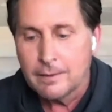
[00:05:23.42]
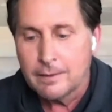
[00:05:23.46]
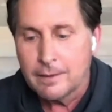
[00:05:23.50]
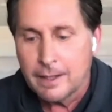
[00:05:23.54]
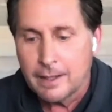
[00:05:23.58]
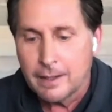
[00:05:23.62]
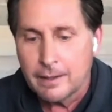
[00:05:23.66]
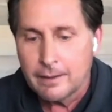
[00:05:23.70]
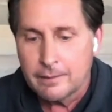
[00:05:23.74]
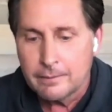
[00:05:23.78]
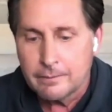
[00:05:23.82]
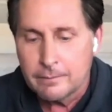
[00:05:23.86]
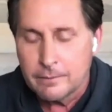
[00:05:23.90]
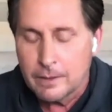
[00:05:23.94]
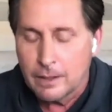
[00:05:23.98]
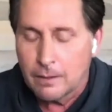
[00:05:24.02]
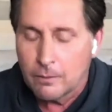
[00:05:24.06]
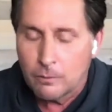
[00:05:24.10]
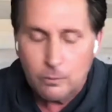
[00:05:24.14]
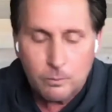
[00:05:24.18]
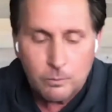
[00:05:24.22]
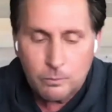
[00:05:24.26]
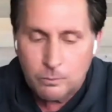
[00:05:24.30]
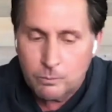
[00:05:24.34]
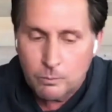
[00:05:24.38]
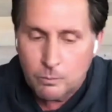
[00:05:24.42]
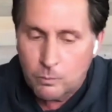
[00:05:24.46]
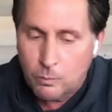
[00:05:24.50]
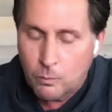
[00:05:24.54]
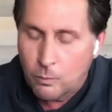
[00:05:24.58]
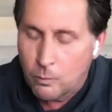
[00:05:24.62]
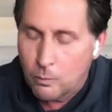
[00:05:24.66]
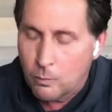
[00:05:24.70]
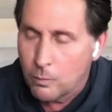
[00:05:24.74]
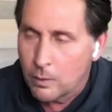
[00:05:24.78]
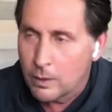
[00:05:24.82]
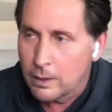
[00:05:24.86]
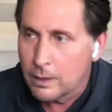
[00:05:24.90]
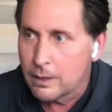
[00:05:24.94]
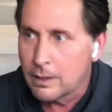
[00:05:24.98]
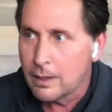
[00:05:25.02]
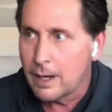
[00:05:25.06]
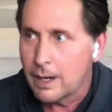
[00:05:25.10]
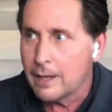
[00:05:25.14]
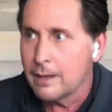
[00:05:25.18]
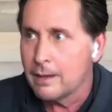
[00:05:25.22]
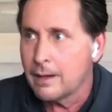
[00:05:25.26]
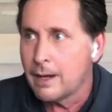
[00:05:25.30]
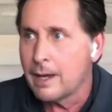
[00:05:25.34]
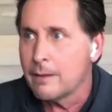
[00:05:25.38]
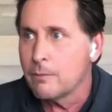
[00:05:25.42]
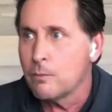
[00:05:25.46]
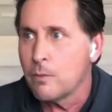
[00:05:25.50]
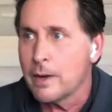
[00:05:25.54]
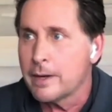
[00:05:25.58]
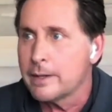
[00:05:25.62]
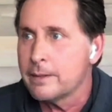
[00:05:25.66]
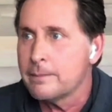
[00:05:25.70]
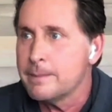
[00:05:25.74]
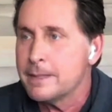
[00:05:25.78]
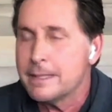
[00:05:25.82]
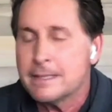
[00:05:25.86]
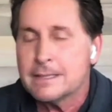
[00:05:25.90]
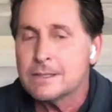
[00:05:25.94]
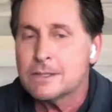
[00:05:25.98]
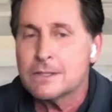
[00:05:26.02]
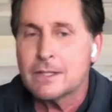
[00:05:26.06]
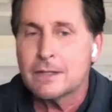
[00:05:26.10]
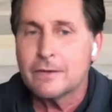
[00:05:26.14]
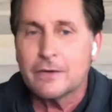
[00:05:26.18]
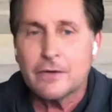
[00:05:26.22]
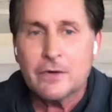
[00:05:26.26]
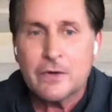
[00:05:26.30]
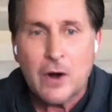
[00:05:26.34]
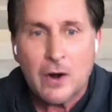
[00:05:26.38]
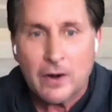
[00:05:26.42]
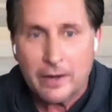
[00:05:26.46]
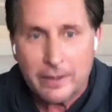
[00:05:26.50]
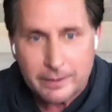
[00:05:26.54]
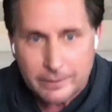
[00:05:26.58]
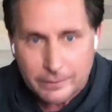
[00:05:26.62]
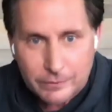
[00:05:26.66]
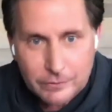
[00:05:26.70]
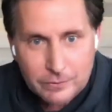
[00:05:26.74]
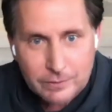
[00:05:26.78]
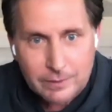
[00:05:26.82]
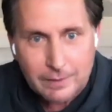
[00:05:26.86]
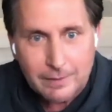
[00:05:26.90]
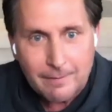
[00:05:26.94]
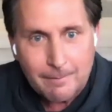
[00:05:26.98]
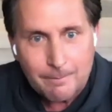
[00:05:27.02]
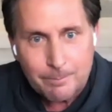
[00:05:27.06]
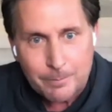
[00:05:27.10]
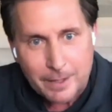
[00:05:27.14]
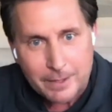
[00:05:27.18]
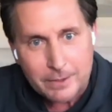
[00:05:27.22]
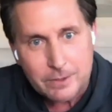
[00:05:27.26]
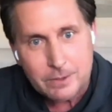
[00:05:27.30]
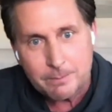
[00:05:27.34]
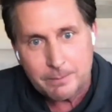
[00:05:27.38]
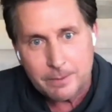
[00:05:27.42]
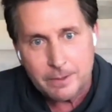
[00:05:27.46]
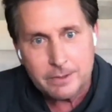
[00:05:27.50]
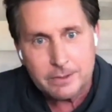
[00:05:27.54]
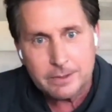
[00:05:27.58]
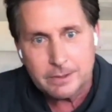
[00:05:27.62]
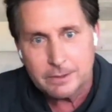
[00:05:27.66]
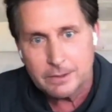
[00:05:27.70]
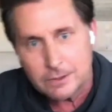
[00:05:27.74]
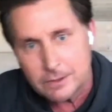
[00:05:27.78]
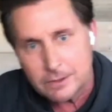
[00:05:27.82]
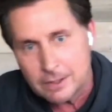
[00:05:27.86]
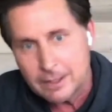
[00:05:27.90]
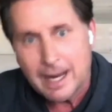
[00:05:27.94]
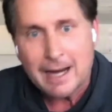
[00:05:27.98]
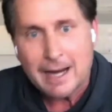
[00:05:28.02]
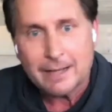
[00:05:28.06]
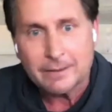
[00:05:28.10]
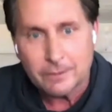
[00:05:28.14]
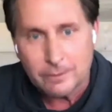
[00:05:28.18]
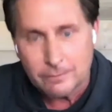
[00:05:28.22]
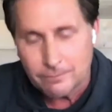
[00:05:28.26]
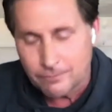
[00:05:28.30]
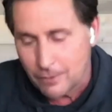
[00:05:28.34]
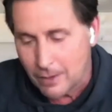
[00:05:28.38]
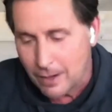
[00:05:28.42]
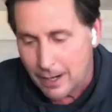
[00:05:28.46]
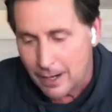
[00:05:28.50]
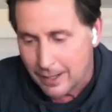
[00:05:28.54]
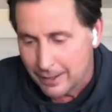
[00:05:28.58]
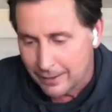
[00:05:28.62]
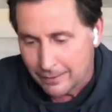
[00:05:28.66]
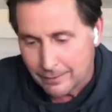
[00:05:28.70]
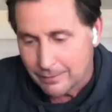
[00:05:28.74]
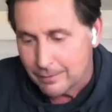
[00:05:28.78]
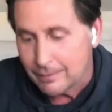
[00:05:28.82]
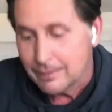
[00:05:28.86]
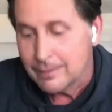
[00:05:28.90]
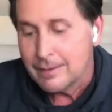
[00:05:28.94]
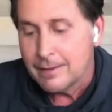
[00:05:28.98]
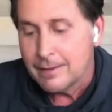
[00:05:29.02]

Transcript: uh, you know, where I, I wanted to be considered an artist as opposed to just an actor for hire.